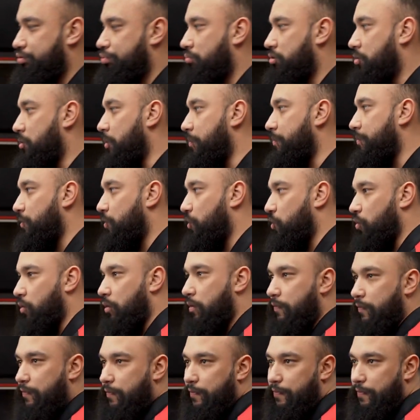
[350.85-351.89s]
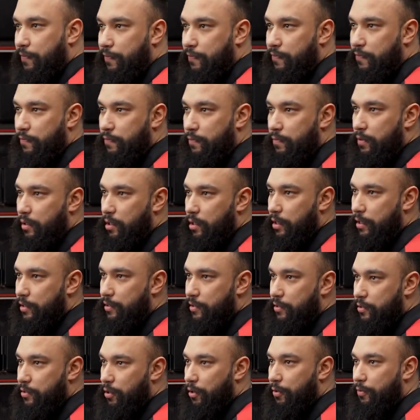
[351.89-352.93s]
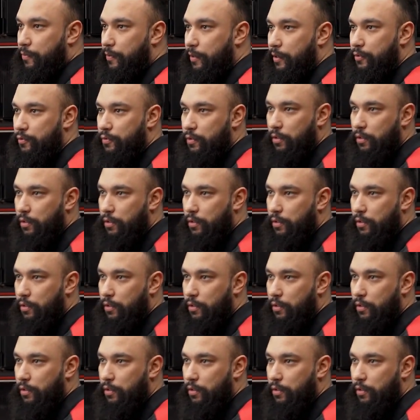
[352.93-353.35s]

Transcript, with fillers: some sort of X S R three hundred